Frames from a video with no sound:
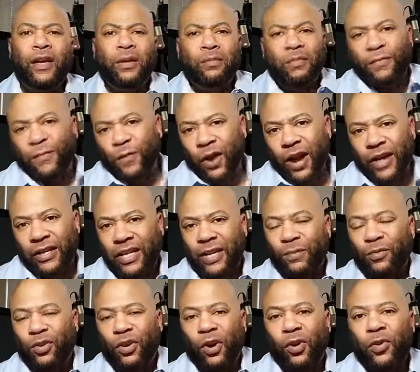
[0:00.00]
Before I
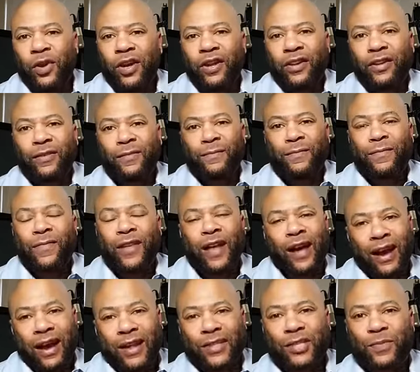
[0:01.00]
keep going,
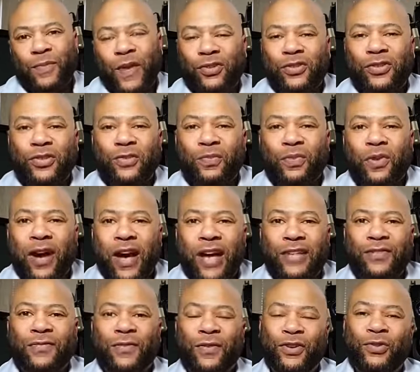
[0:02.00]
I got a special
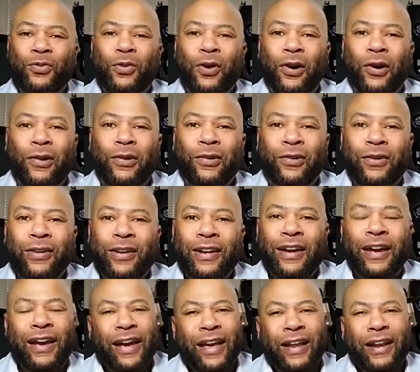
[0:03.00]
surprise for you all.
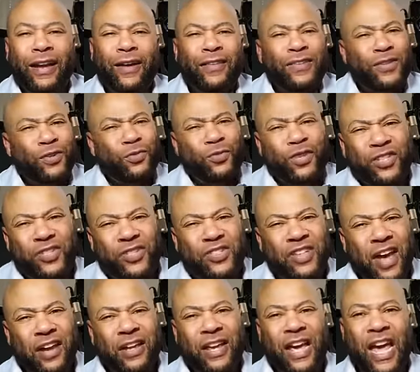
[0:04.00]
And uh, we just
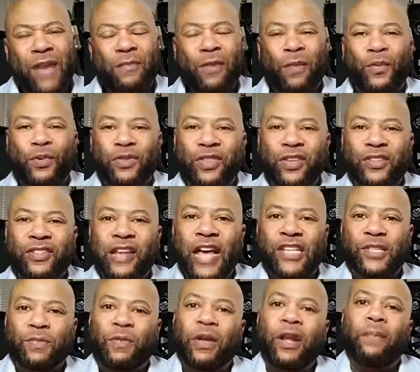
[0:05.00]
kind of came up with this
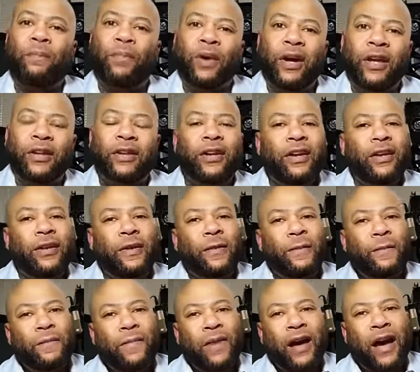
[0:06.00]
last minute, but
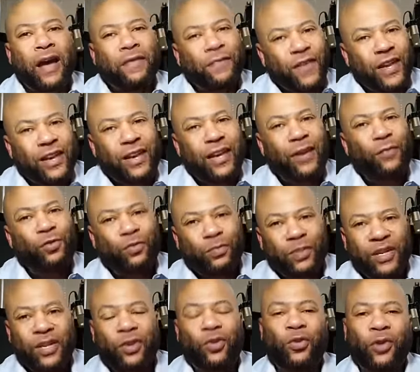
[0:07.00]
I think it would
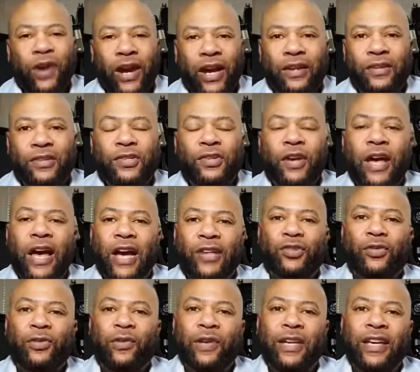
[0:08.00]
be great to
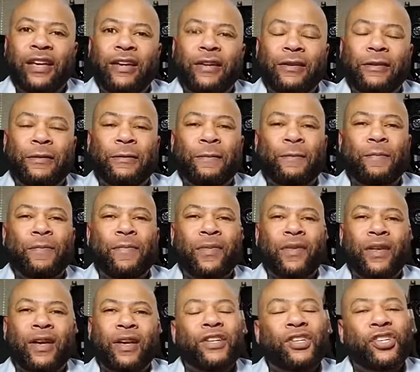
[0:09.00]
actually
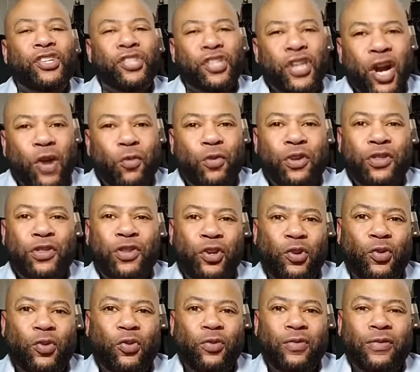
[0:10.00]
share with
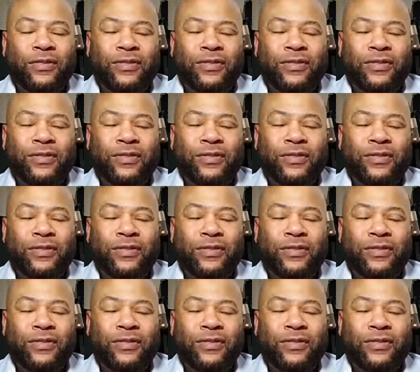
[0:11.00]
you